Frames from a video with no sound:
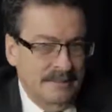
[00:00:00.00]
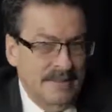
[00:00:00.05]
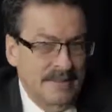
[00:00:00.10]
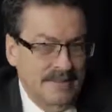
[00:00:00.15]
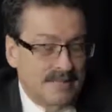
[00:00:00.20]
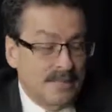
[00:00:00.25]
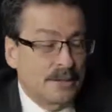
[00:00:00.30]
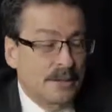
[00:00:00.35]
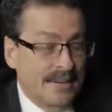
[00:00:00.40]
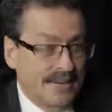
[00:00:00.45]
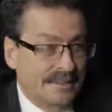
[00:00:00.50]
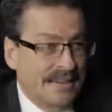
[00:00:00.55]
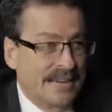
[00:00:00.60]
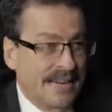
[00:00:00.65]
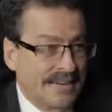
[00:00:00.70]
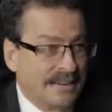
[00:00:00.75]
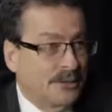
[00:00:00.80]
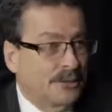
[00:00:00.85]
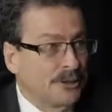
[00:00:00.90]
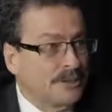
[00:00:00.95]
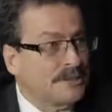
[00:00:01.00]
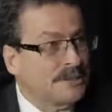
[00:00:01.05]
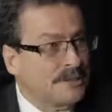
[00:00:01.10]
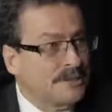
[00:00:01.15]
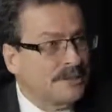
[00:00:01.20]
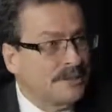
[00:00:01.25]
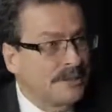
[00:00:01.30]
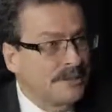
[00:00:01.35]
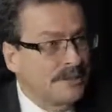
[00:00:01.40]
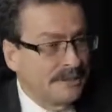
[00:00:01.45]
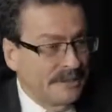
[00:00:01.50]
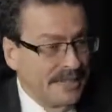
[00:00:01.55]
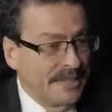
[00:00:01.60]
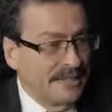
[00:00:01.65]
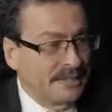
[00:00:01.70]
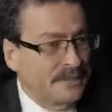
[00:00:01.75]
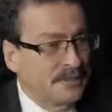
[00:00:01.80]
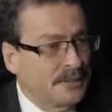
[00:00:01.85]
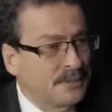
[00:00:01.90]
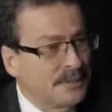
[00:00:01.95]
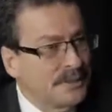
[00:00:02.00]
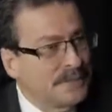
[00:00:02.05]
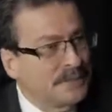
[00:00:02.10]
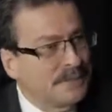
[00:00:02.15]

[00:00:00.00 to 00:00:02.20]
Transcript: has quite high costs related to